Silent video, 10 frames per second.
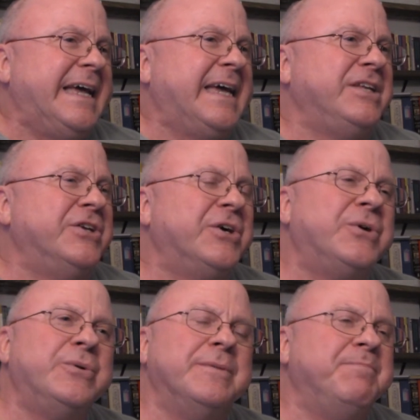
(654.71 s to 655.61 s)
And you
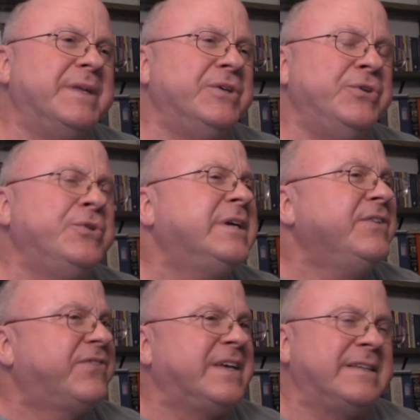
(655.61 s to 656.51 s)
know, you can
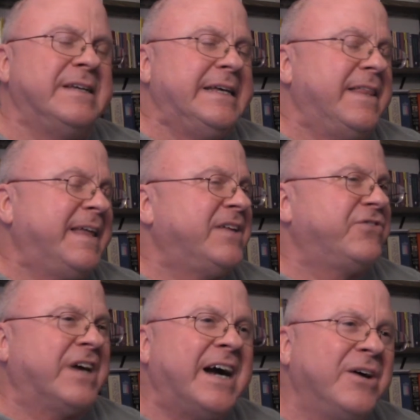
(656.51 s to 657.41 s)
sit that
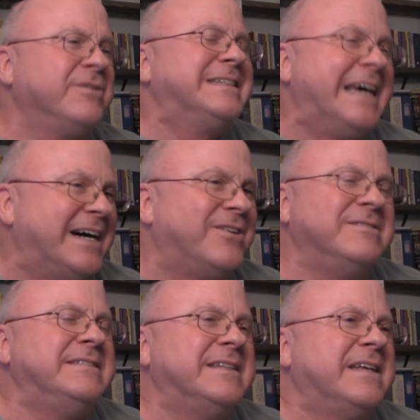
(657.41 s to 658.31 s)
child
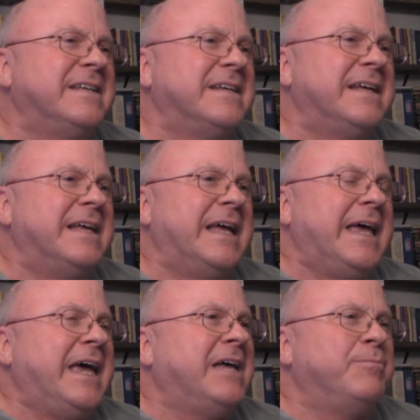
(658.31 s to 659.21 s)
down
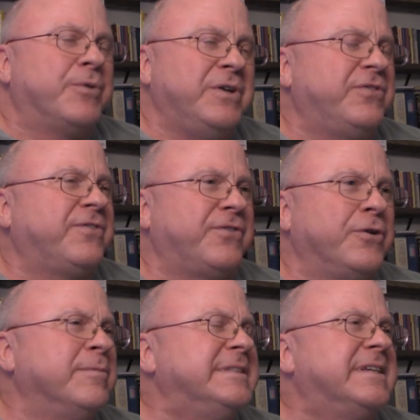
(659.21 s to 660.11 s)
and preach a
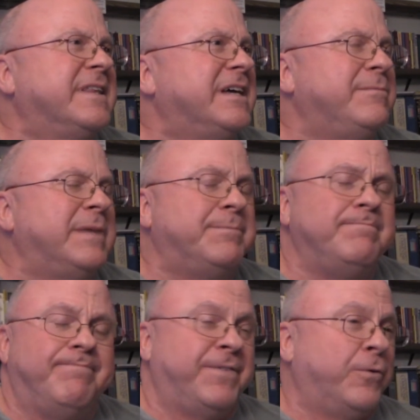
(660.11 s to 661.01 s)
sermon to them,
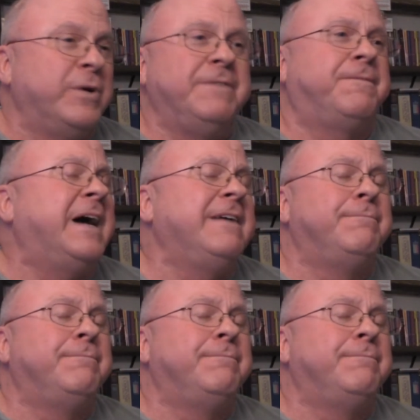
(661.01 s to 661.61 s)
45